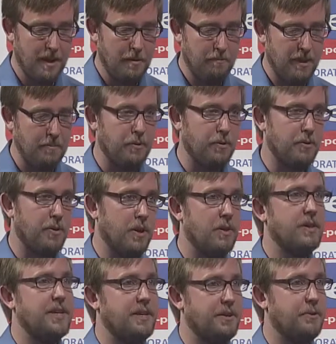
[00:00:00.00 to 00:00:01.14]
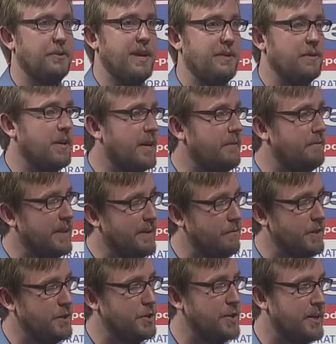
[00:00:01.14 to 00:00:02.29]
people who currently don't have a lot of
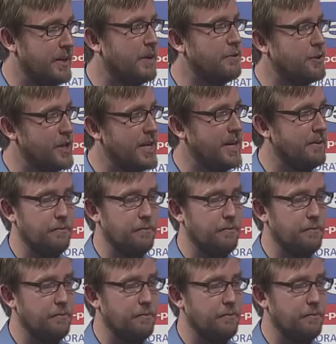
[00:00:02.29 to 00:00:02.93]
leverage to negotiate